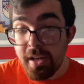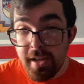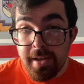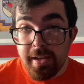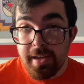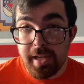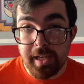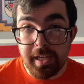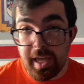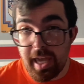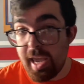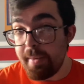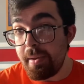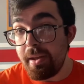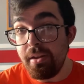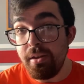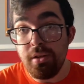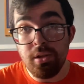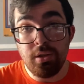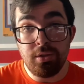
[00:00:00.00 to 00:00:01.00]
He came
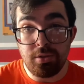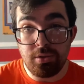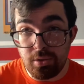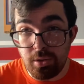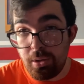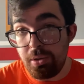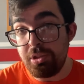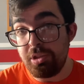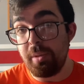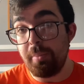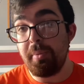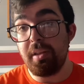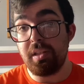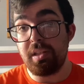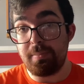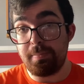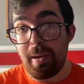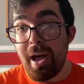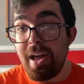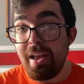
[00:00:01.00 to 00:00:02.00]
in, stole some of the
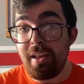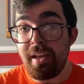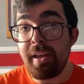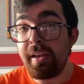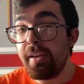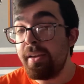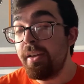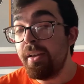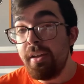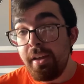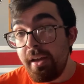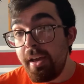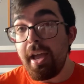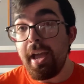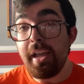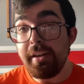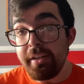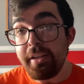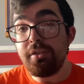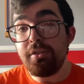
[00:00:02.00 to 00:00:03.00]
spotlight,
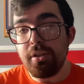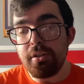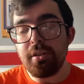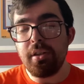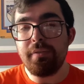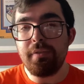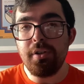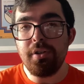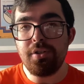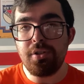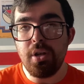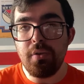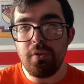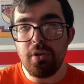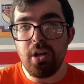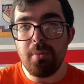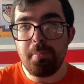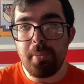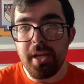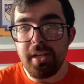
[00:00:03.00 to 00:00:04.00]
and he took the first overall
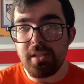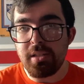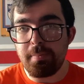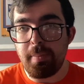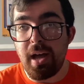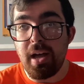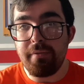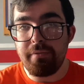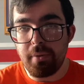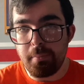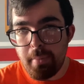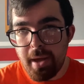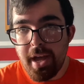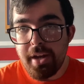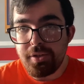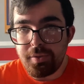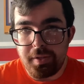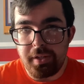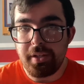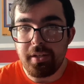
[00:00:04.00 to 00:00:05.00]
pick spot from
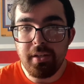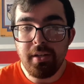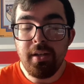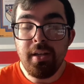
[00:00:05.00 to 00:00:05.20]
Patrick.